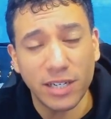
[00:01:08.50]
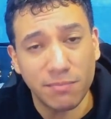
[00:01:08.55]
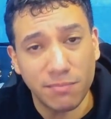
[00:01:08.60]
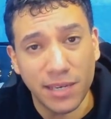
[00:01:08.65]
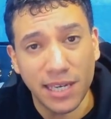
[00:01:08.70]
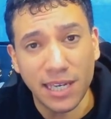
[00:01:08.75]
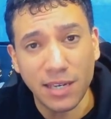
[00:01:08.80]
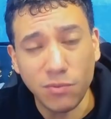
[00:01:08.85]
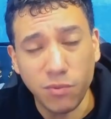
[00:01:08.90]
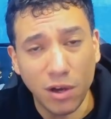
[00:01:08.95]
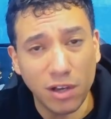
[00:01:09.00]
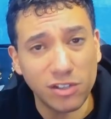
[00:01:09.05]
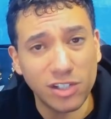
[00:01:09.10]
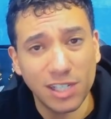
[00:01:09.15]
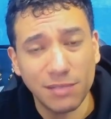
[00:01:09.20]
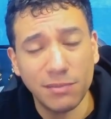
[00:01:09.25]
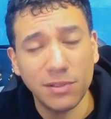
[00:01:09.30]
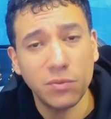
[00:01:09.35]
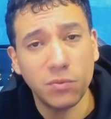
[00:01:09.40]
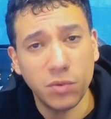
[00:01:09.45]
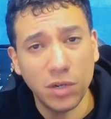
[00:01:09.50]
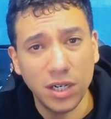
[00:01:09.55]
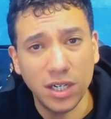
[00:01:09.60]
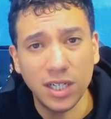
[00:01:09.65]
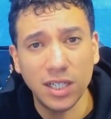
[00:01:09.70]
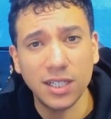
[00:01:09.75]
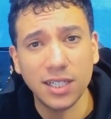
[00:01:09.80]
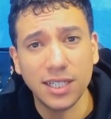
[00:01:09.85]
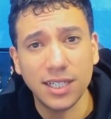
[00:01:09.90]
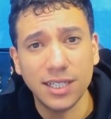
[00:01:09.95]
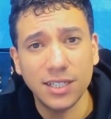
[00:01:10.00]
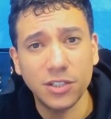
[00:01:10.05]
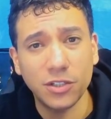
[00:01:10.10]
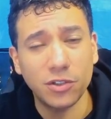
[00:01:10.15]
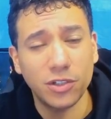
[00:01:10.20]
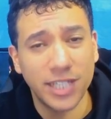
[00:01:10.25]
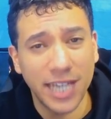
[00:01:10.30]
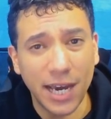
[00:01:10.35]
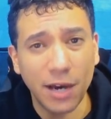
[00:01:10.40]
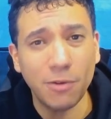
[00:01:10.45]
me whilst I'm at work to
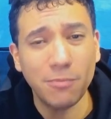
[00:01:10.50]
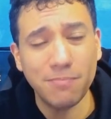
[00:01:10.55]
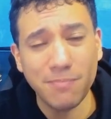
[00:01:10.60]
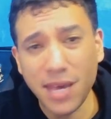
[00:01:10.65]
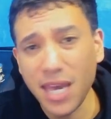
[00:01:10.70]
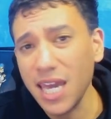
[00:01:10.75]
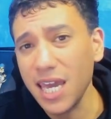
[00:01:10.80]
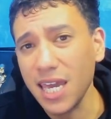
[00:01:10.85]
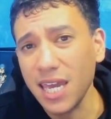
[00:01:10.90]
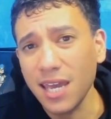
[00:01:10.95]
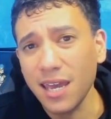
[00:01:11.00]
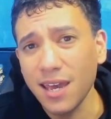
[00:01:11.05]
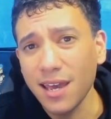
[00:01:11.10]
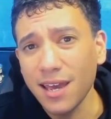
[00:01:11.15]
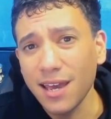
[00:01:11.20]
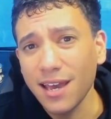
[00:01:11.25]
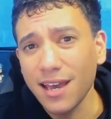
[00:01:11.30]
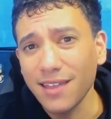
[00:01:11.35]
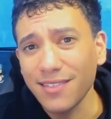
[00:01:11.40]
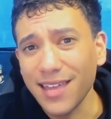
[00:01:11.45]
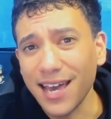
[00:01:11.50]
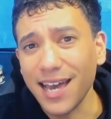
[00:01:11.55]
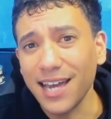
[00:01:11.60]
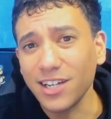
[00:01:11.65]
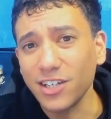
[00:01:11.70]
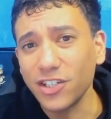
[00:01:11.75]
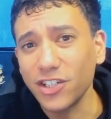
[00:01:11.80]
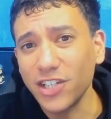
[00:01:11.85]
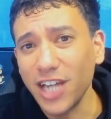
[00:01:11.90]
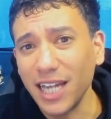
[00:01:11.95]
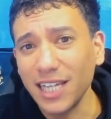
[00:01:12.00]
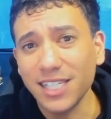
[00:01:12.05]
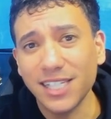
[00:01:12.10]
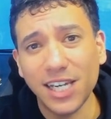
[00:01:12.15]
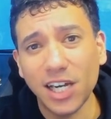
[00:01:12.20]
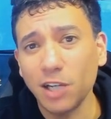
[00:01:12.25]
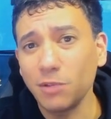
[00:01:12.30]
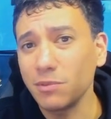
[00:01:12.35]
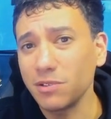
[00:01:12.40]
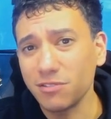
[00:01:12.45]
tell me that
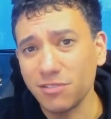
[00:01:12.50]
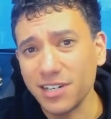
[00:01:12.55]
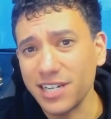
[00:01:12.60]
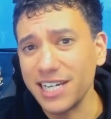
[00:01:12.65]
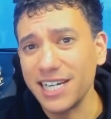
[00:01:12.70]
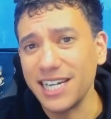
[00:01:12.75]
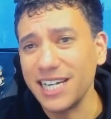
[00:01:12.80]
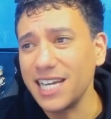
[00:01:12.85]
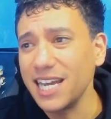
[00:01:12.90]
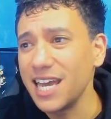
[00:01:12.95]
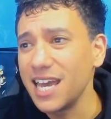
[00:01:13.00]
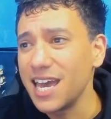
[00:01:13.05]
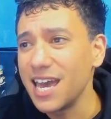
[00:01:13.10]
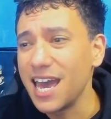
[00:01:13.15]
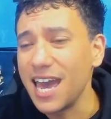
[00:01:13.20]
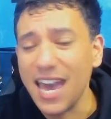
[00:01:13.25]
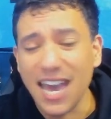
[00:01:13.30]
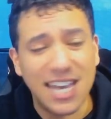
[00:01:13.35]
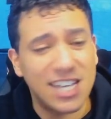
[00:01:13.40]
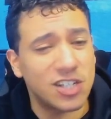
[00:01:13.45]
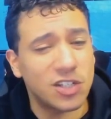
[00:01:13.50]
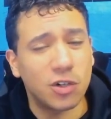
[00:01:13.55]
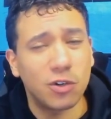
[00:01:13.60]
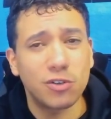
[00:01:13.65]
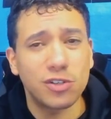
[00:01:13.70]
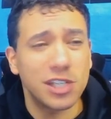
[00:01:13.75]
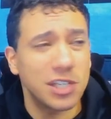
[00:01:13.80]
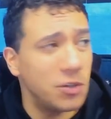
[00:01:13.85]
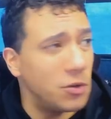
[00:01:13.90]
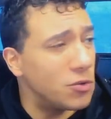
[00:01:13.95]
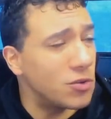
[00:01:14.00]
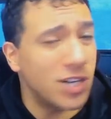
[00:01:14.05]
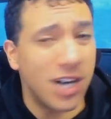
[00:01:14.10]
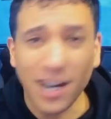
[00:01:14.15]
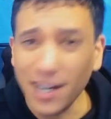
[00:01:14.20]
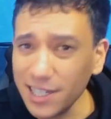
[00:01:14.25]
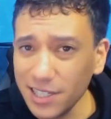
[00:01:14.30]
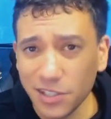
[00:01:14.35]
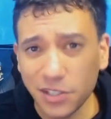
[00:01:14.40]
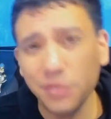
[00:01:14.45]
Chantal Marie is causing all
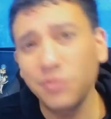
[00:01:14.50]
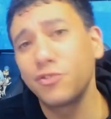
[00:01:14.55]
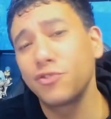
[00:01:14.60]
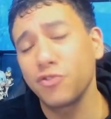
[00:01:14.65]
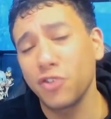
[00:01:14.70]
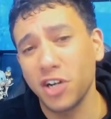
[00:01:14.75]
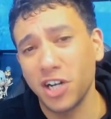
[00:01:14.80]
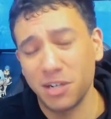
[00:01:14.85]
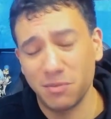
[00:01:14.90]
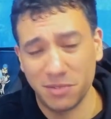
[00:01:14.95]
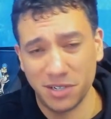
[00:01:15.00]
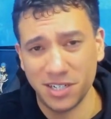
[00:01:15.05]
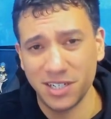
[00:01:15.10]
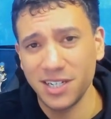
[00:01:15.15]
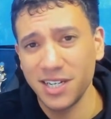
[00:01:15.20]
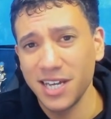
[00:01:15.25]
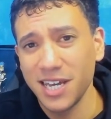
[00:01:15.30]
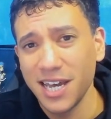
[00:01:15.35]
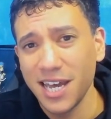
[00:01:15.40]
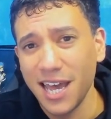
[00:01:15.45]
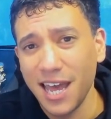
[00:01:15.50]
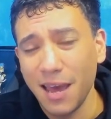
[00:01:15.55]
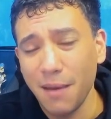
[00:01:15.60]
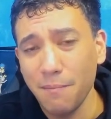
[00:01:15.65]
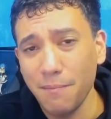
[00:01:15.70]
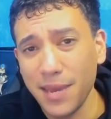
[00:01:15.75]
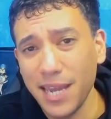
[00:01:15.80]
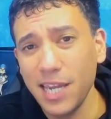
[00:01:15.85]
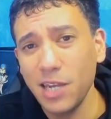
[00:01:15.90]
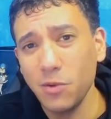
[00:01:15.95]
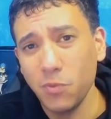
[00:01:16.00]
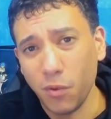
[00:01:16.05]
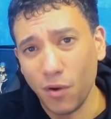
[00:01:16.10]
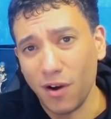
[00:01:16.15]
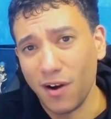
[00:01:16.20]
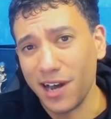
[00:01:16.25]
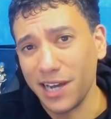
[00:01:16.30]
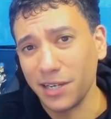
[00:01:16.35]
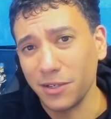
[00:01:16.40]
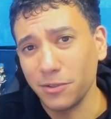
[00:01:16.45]
kinds of drama.
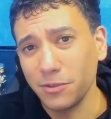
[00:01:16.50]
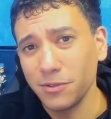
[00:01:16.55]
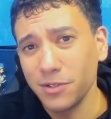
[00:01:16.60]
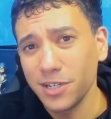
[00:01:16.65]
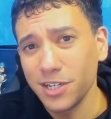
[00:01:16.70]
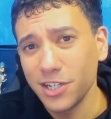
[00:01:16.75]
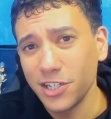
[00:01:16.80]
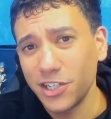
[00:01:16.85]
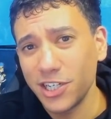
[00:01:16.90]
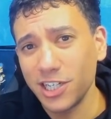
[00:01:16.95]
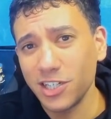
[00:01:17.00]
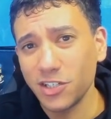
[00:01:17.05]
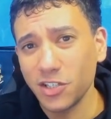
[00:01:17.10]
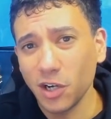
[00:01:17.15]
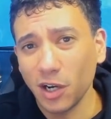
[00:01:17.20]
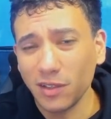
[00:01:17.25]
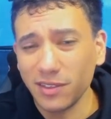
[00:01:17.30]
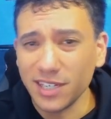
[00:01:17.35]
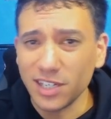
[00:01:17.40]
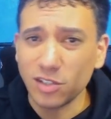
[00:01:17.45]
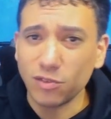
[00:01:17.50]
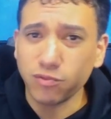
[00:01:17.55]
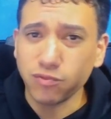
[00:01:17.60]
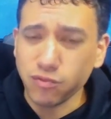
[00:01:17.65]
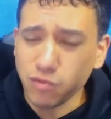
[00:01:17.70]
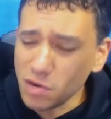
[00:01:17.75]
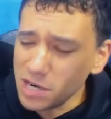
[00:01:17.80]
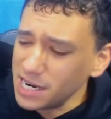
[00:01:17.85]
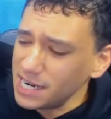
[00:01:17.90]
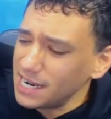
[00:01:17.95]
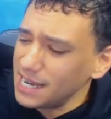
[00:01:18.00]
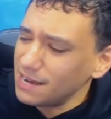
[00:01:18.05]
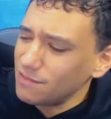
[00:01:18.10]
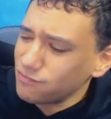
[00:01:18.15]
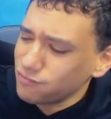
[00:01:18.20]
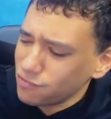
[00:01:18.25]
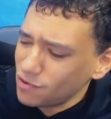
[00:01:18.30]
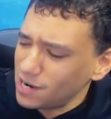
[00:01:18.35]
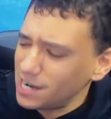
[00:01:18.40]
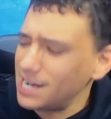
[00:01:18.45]
Meanwhile, she's got this
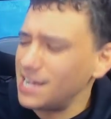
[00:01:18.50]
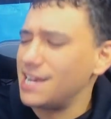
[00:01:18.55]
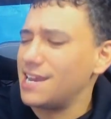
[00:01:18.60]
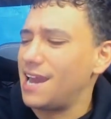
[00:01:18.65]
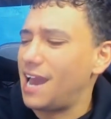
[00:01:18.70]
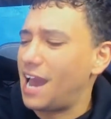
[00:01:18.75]
really